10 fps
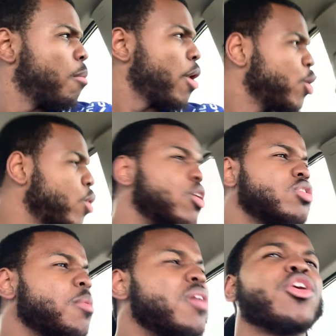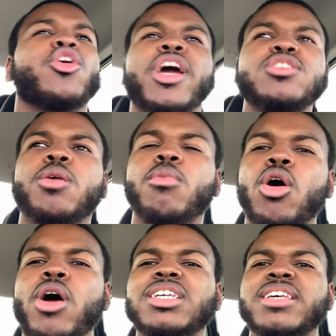But you want to know something even crazier,
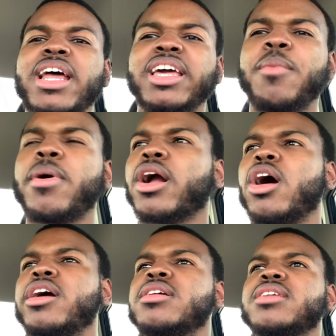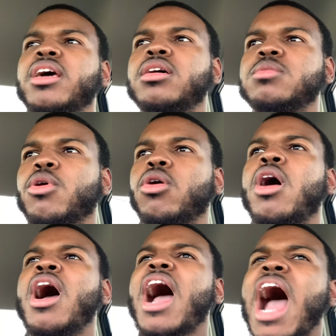bro? I just had to get back on here and say this, bro.
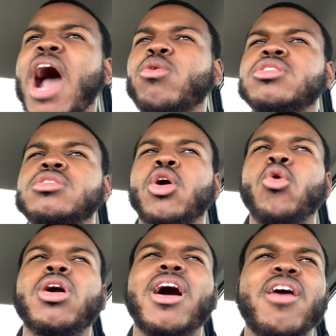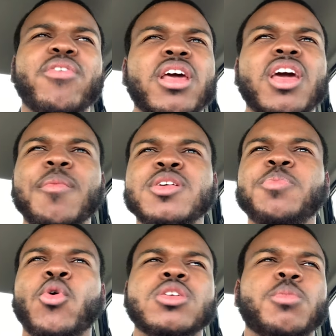I was so confident in Hibbett
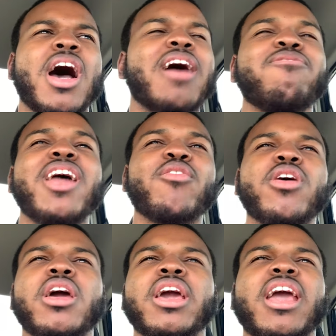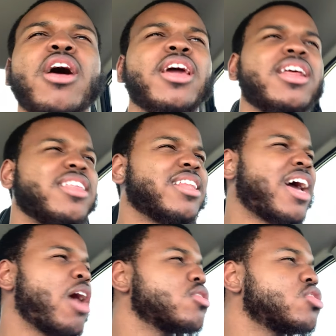Sports, bro. I've never encountered anything
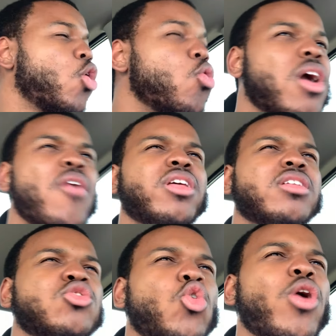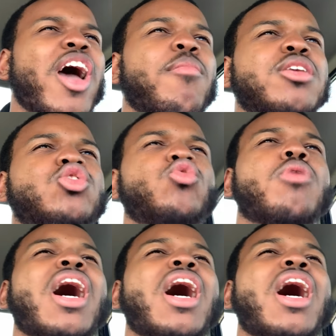like that. I was so confident the store would have my shoe, bro.